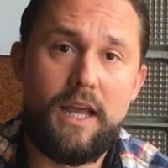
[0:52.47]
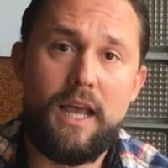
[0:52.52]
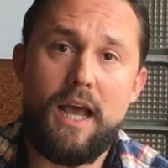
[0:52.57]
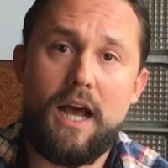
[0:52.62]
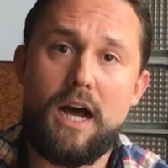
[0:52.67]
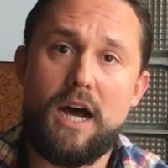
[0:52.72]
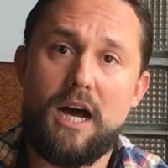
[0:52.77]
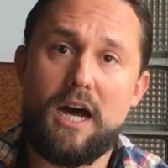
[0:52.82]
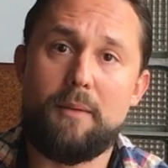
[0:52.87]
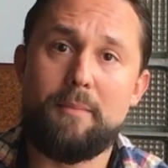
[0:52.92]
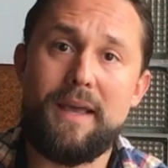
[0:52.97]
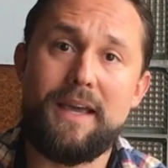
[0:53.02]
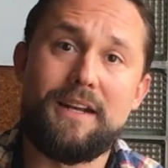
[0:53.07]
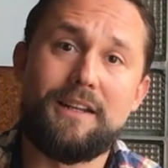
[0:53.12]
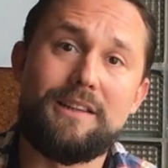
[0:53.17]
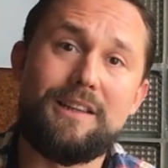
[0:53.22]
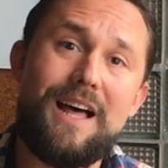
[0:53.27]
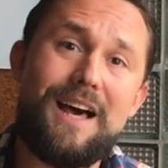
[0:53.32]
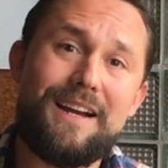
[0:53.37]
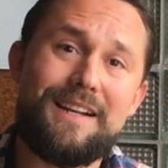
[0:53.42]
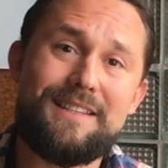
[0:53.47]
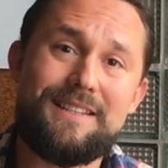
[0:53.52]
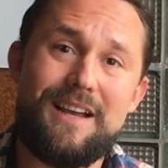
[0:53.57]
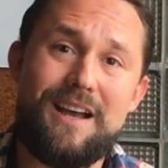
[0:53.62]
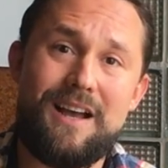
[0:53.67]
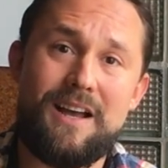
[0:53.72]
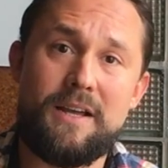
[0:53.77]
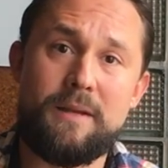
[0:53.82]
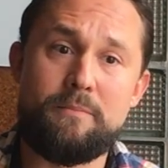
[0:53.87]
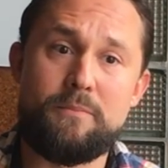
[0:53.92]
And a lot of
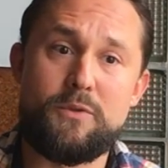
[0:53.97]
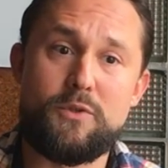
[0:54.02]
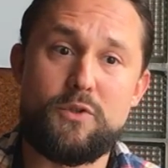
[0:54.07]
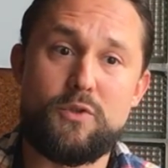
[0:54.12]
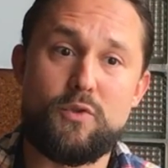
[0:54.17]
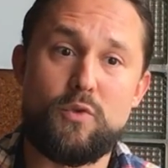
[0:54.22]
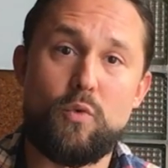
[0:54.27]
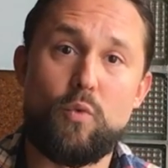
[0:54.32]
times